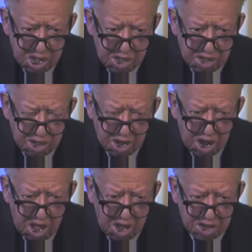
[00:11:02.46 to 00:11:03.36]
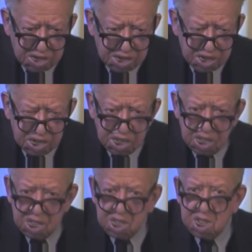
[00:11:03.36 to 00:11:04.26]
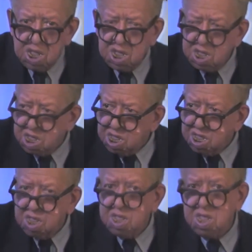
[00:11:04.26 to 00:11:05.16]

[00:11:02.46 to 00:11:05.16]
and the clocks. The tree of the wooden